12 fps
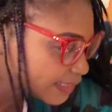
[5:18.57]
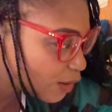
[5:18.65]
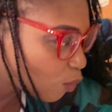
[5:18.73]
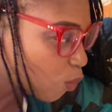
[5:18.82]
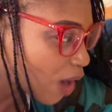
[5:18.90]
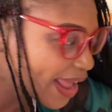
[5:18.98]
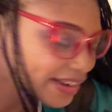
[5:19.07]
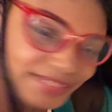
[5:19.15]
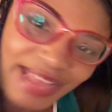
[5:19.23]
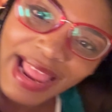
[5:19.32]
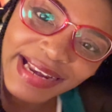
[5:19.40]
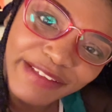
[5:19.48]
wild
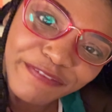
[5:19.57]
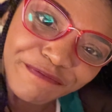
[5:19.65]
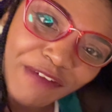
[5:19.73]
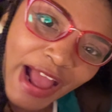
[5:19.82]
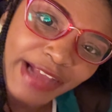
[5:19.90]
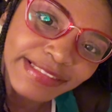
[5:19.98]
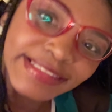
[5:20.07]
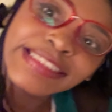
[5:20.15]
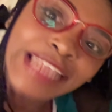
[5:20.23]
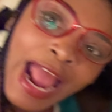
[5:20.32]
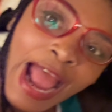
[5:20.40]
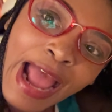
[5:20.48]
elephant.
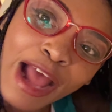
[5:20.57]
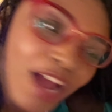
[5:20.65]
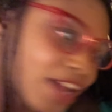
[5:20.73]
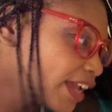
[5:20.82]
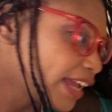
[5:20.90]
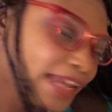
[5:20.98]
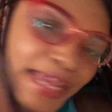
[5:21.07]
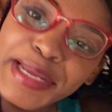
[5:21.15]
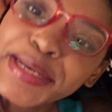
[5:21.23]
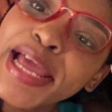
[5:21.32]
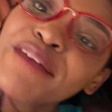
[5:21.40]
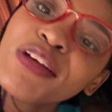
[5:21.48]
He
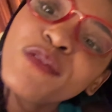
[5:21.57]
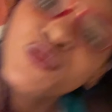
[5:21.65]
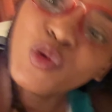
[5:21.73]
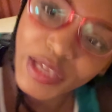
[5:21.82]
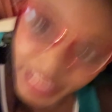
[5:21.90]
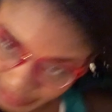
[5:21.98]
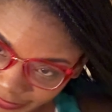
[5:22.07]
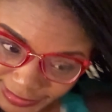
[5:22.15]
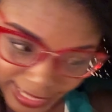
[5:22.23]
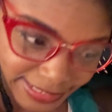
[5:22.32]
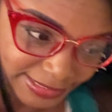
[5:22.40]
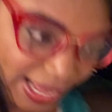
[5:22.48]
never forgets,
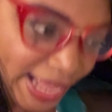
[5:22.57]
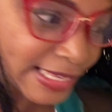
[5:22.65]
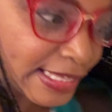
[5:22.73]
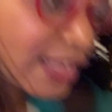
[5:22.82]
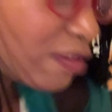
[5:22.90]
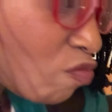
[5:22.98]
they say.